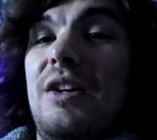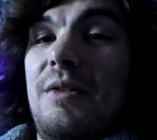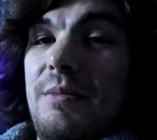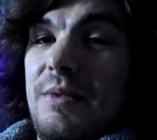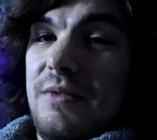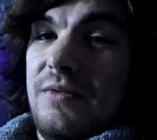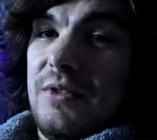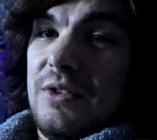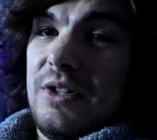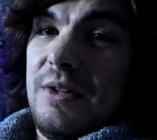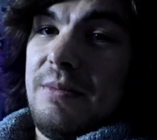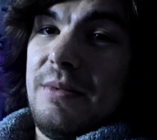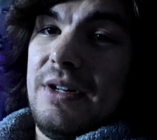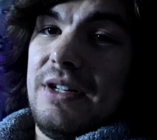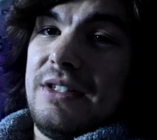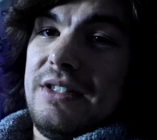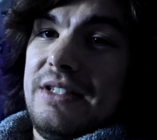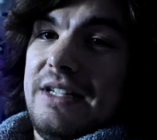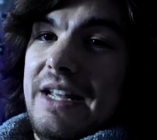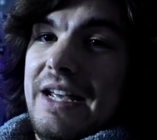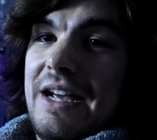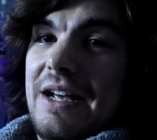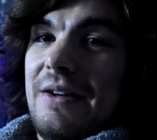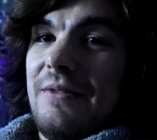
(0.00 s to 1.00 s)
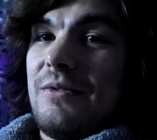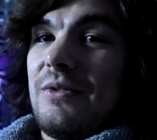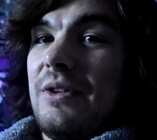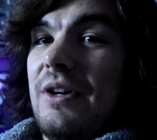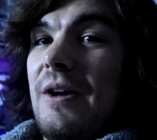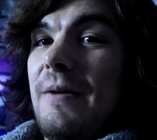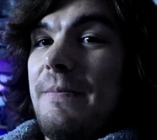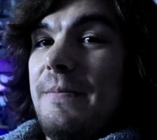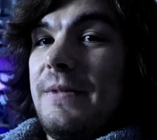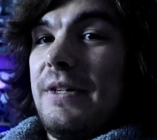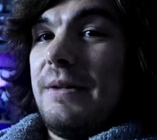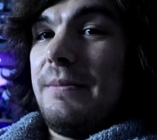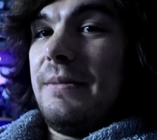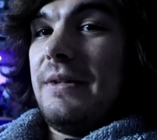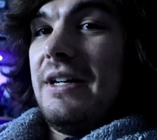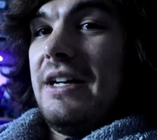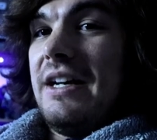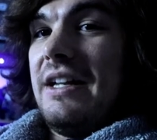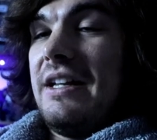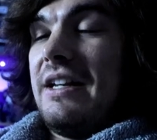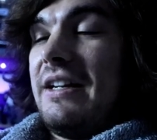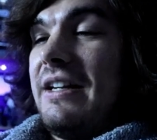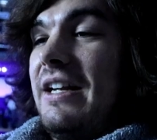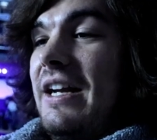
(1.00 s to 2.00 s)
you very much, Dan, for helping me out
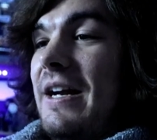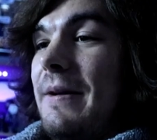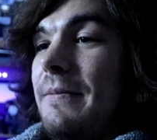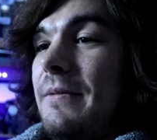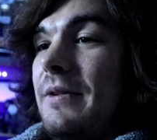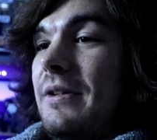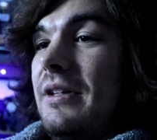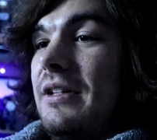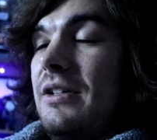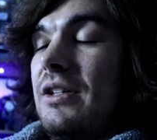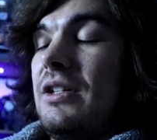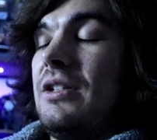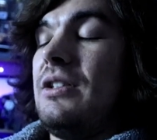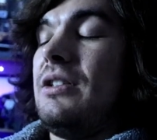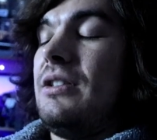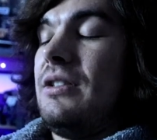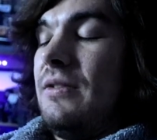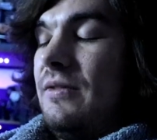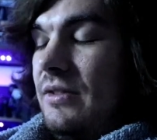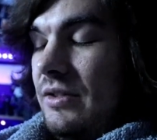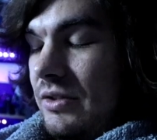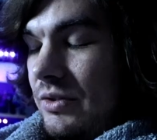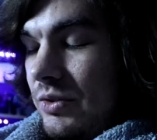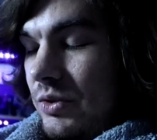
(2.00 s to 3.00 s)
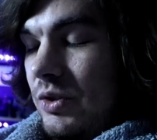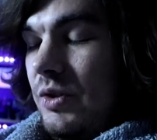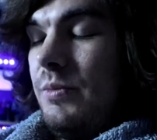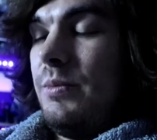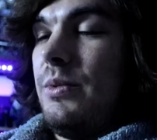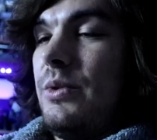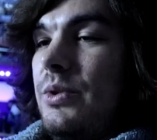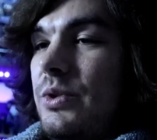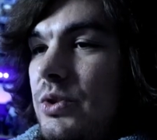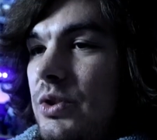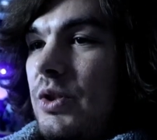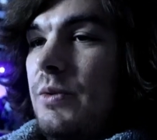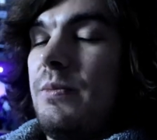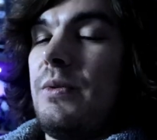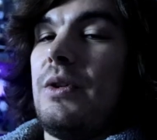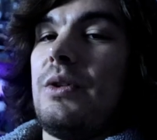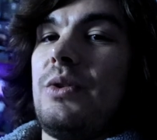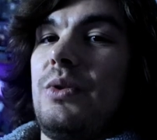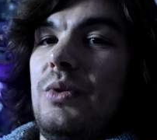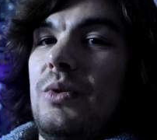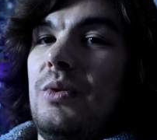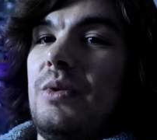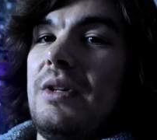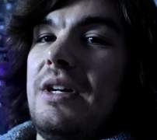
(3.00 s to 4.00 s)
behind the camera. Super, super
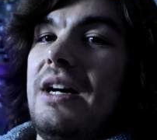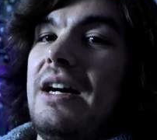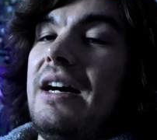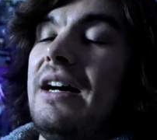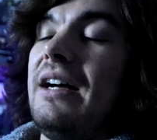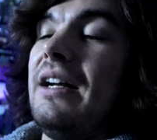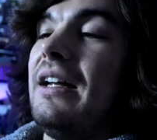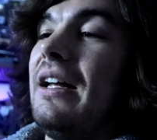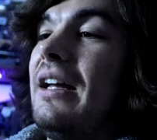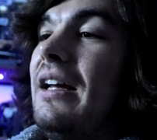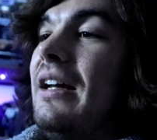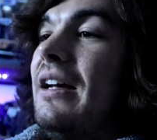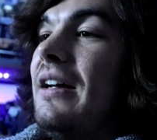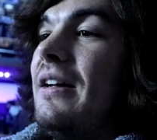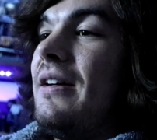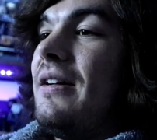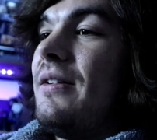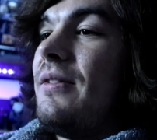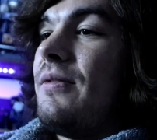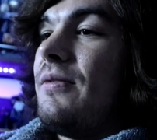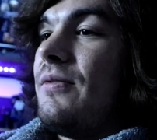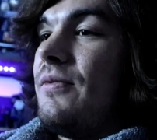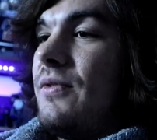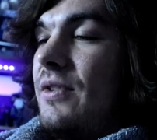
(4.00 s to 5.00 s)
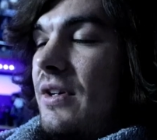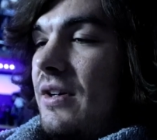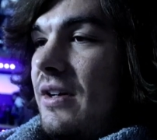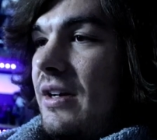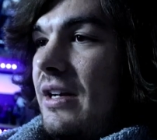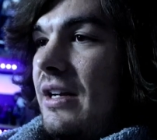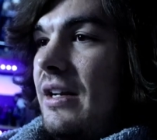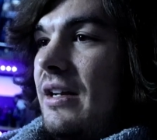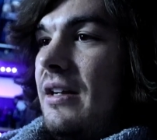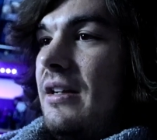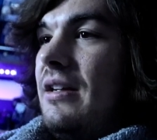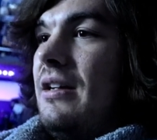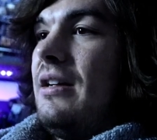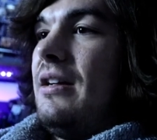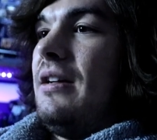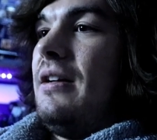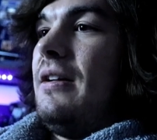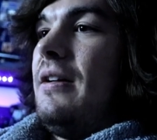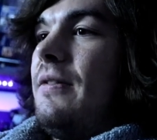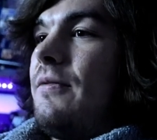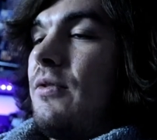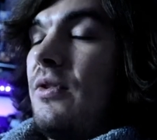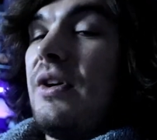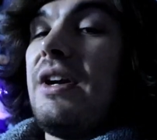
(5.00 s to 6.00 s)
cool guy. Very,
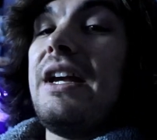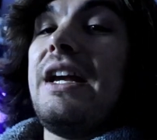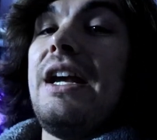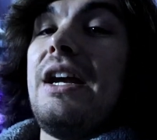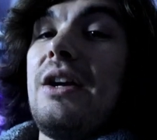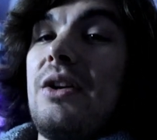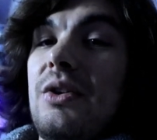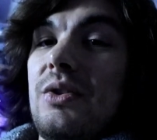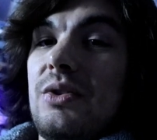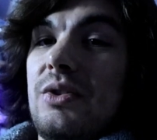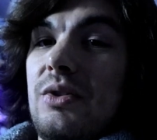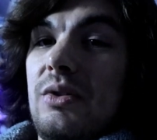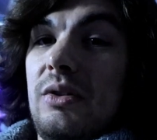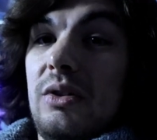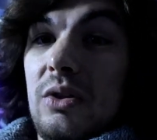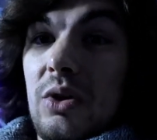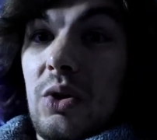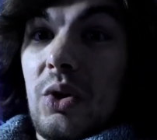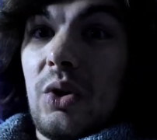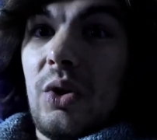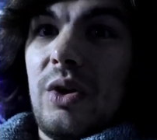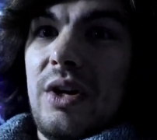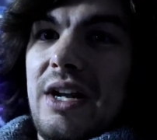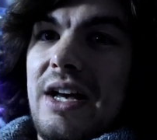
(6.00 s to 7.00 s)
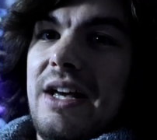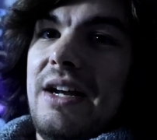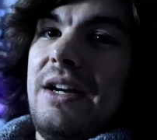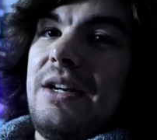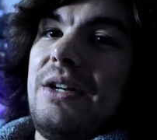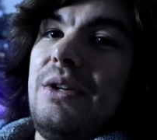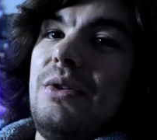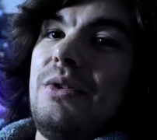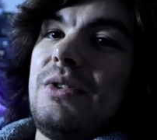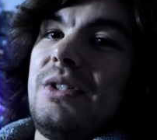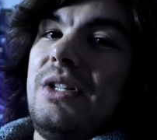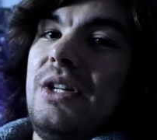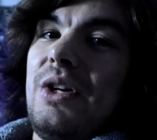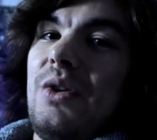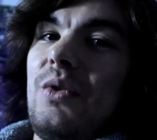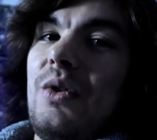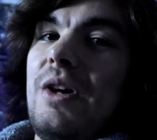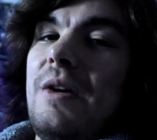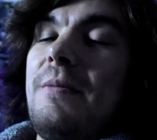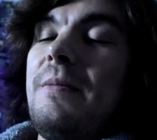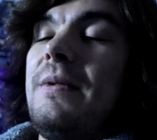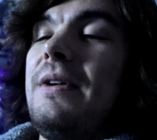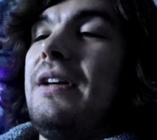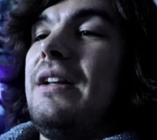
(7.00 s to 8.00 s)
very eager to learn how to use the
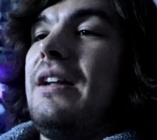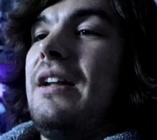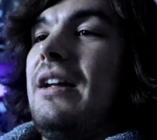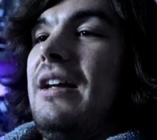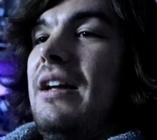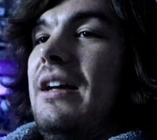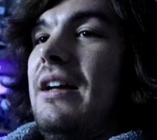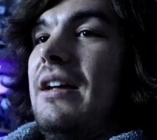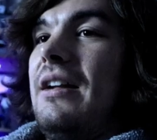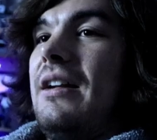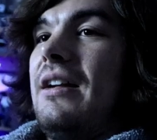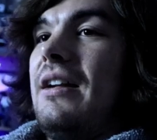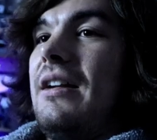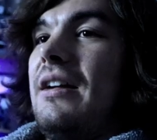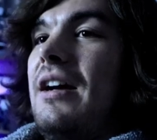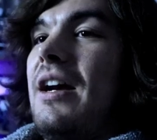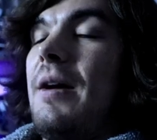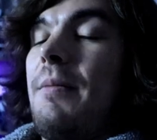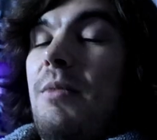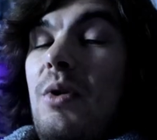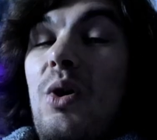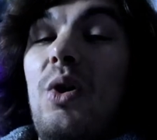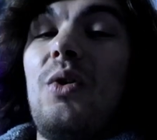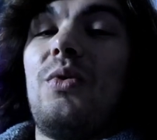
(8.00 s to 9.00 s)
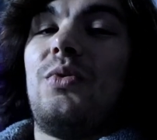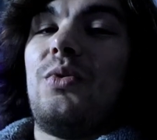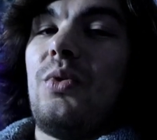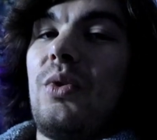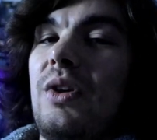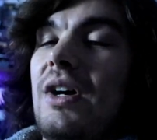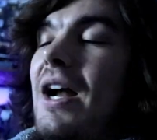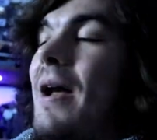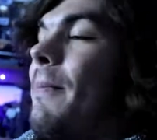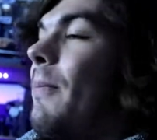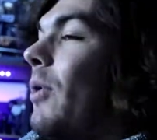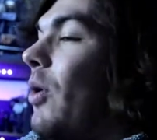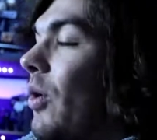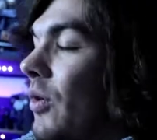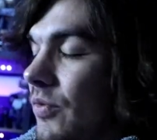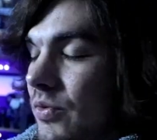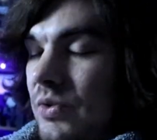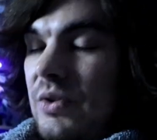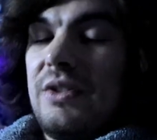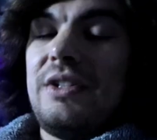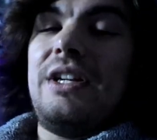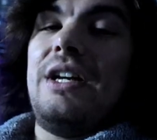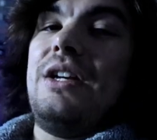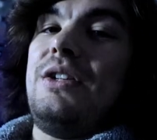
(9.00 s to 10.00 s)
equipment, and I'm all
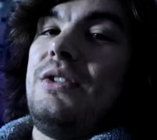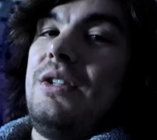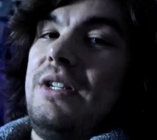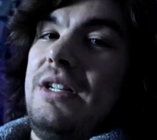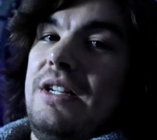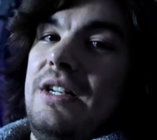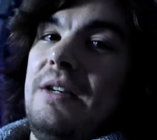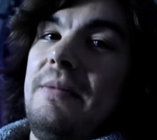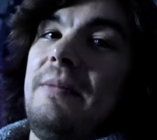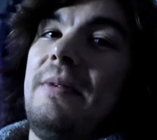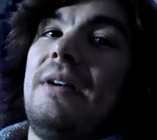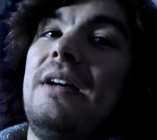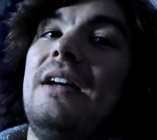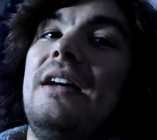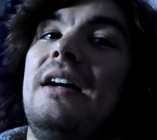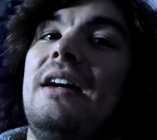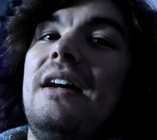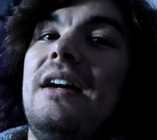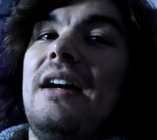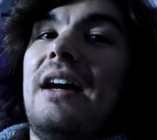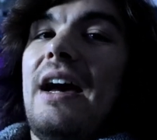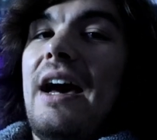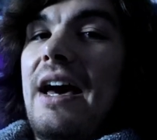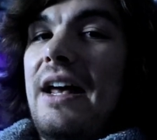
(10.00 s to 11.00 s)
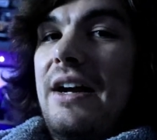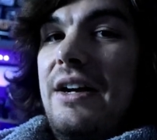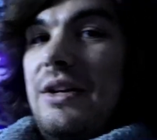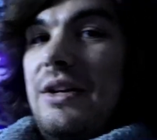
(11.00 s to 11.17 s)
for teaching him how